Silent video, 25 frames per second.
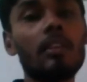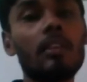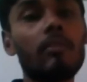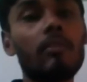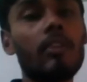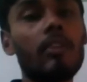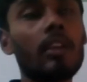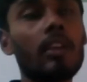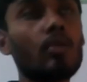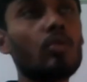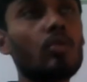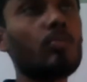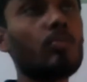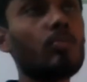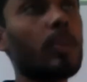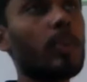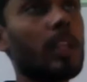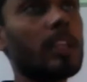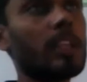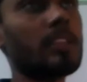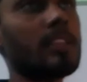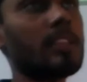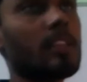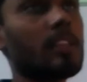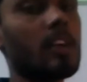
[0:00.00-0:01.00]
When you
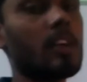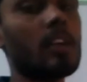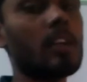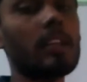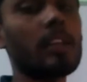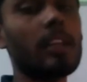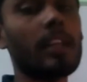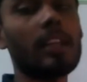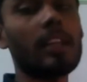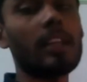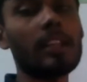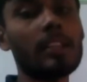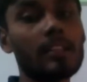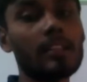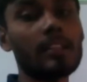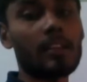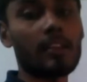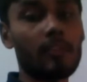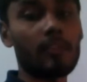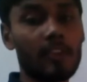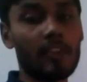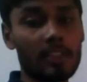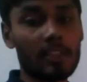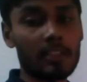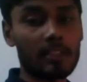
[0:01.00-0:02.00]
place it on any
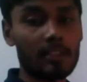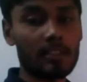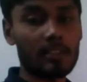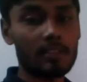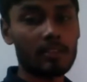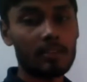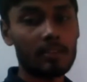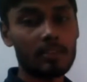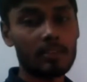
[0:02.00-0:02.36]
surface.